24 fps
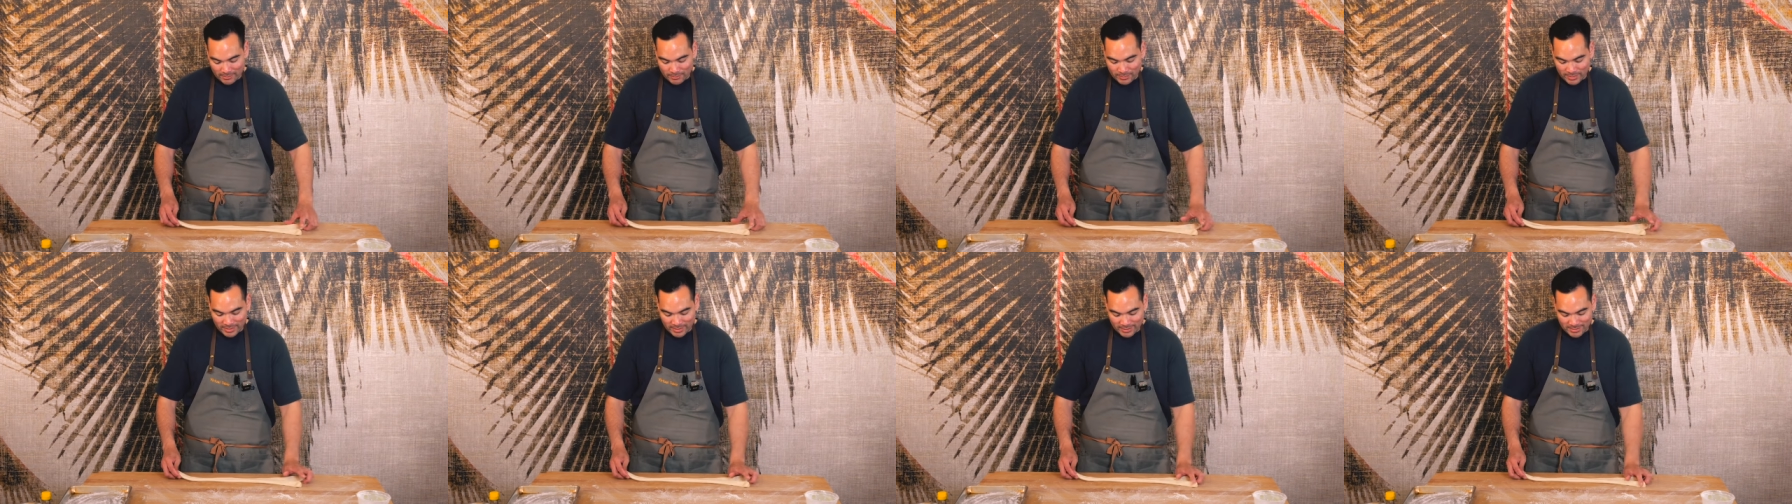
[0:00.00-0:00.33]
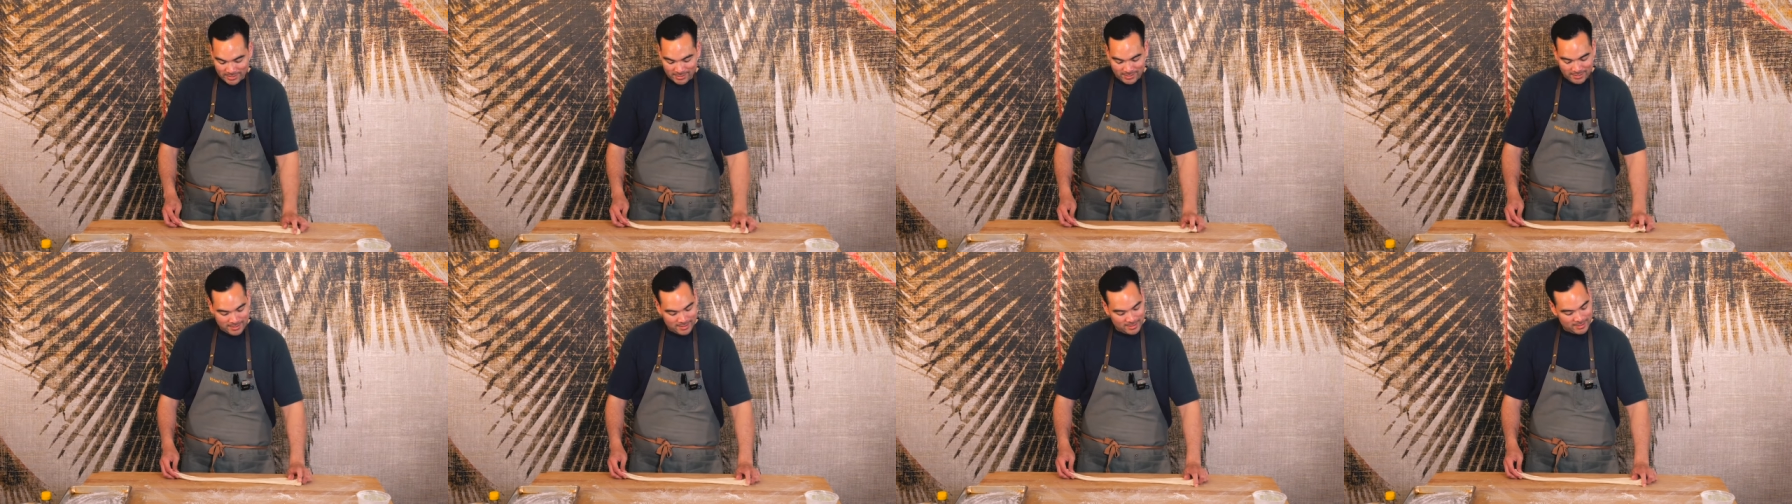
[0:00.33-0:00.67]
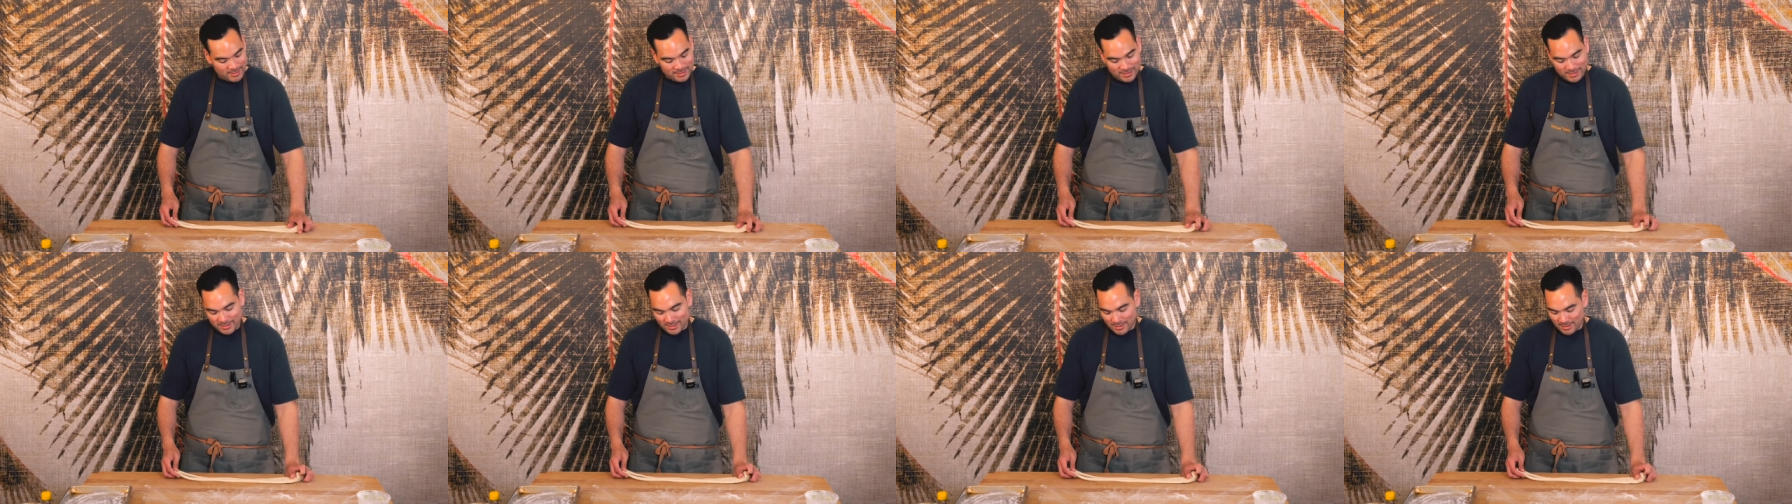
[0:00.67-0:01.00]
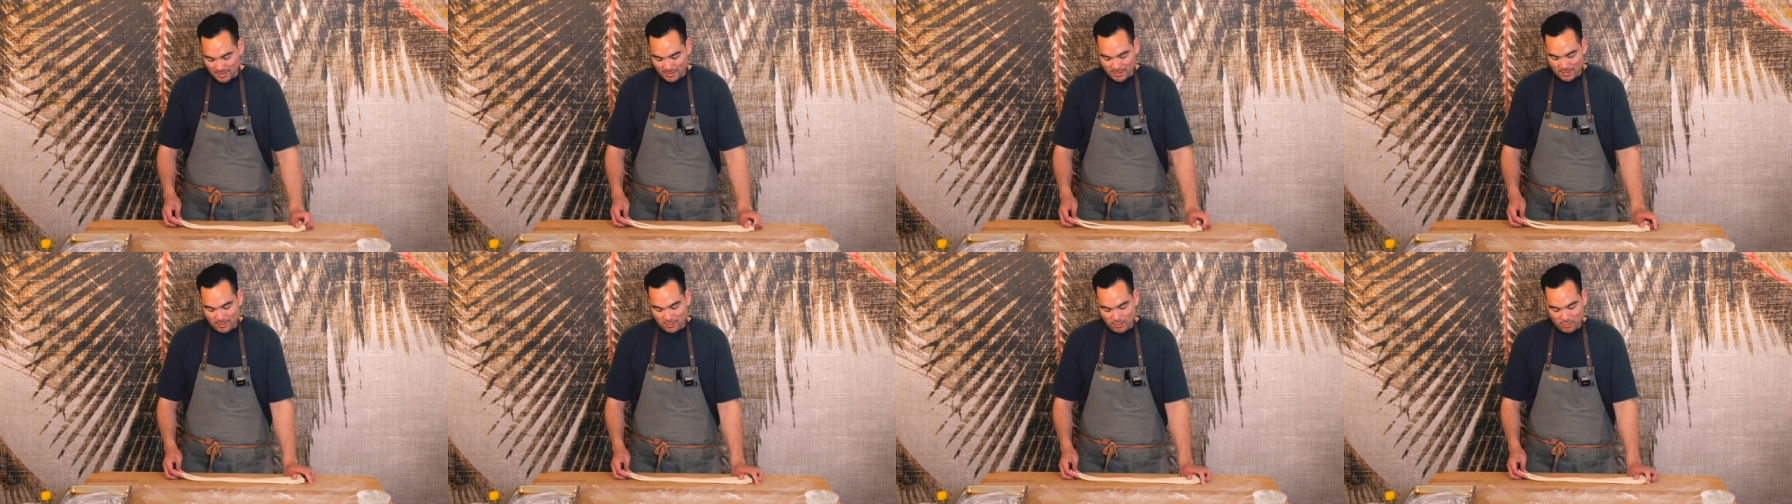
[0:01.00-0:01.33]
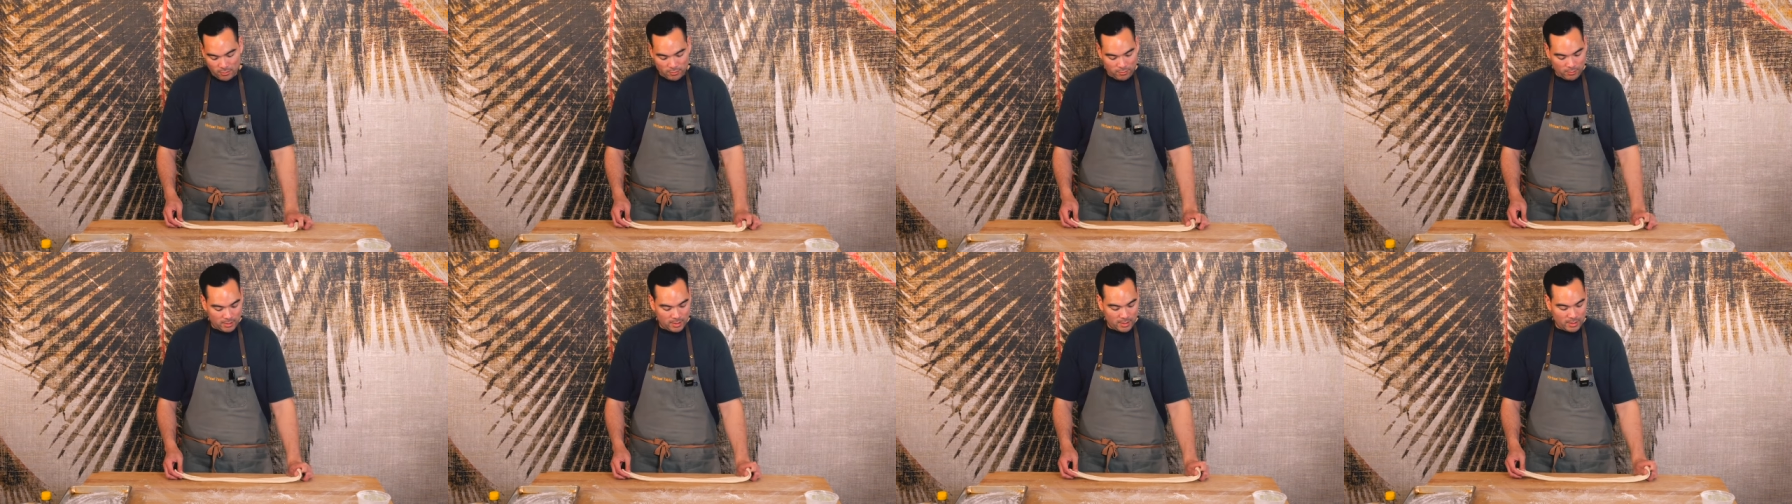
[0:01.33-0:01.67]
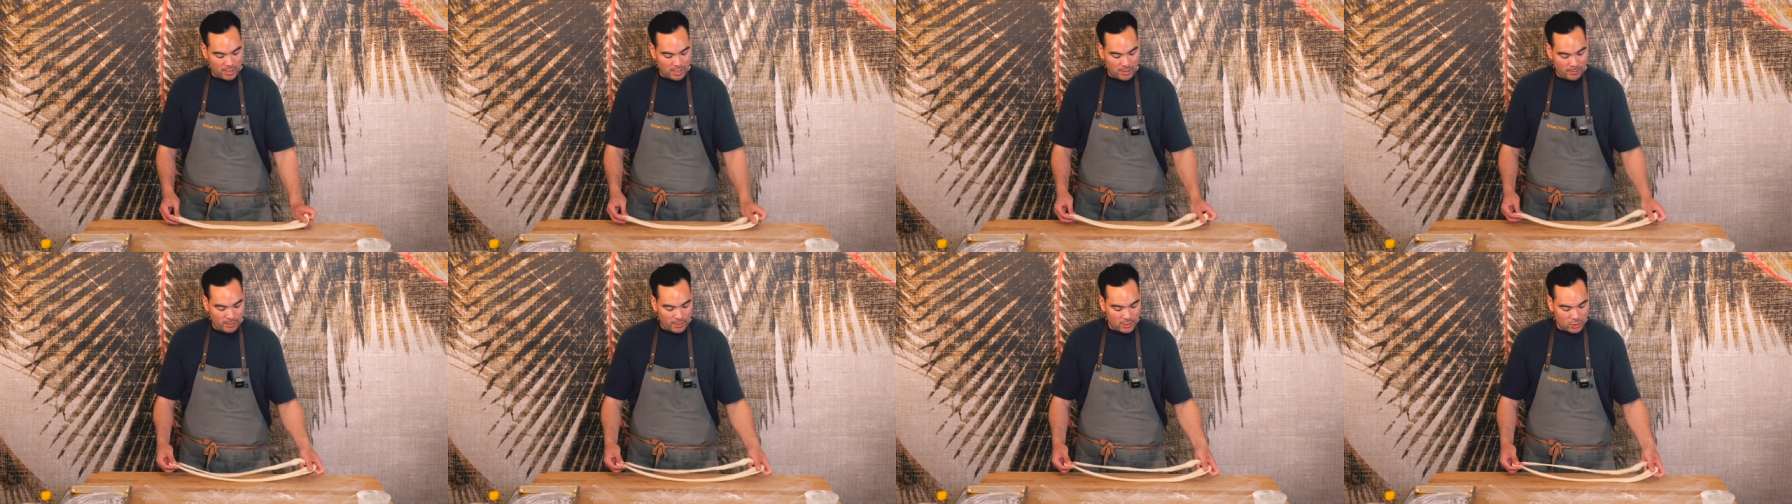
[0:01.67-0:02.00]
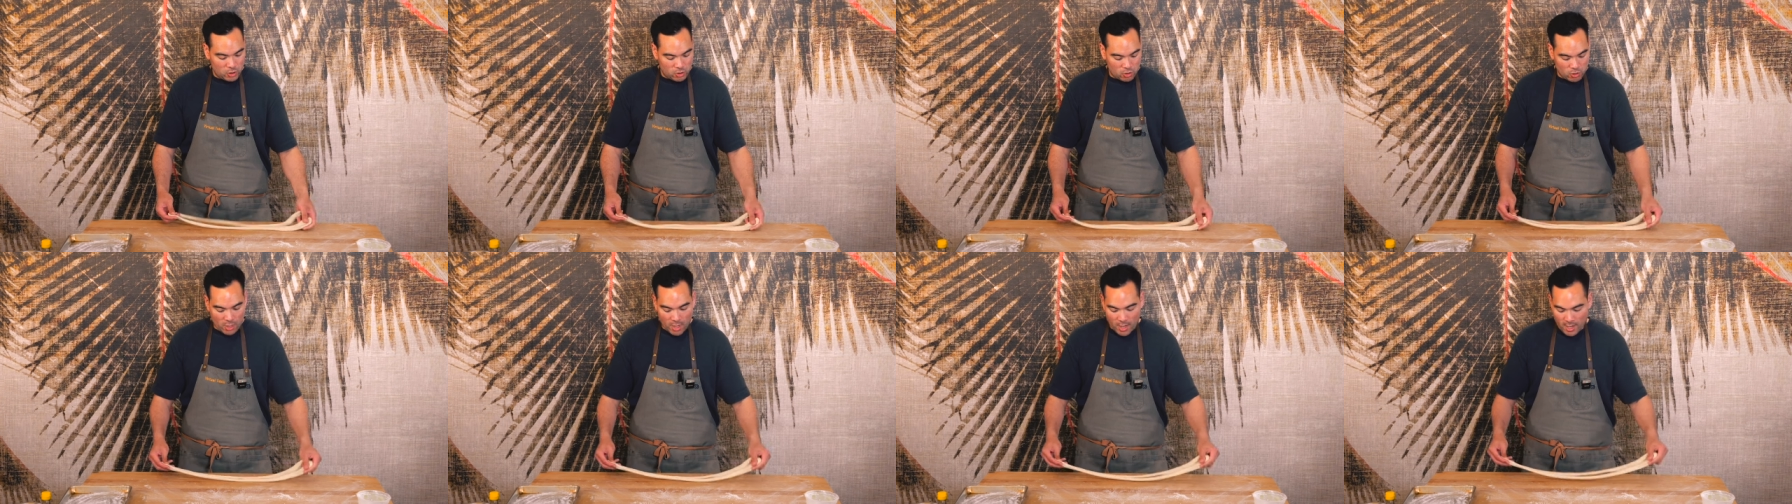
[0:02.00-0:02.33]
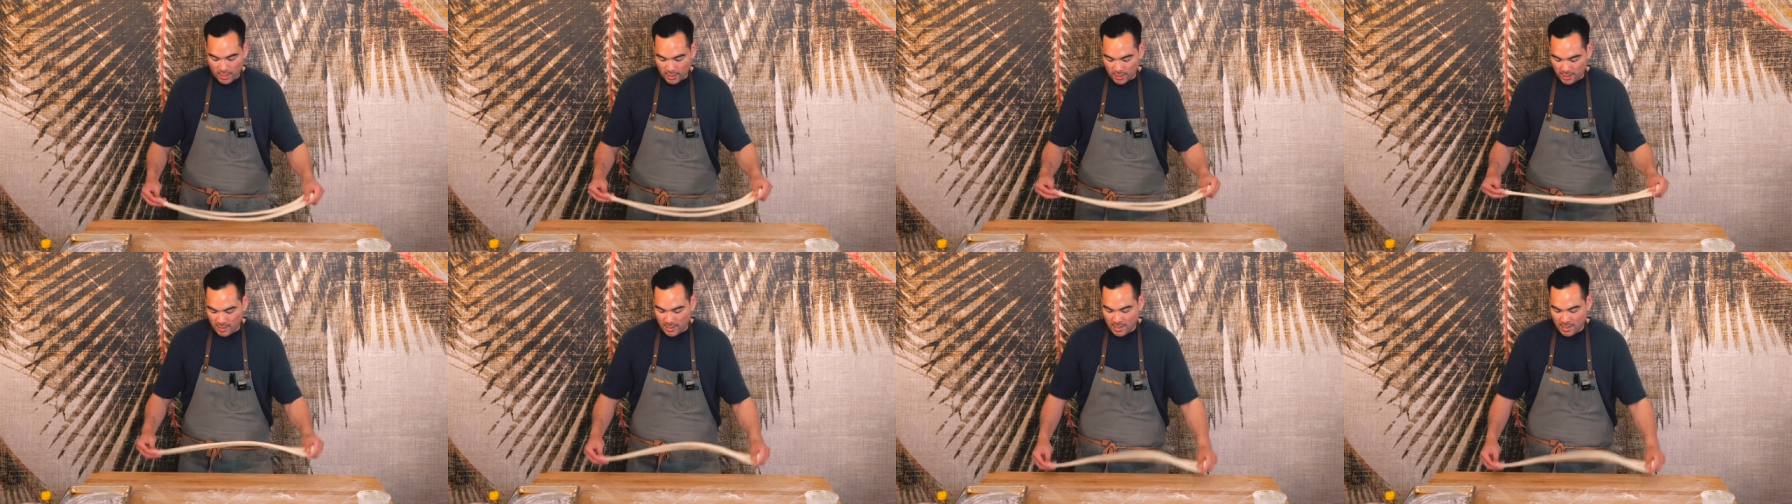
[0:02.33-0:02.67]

but we're gonna keep on trying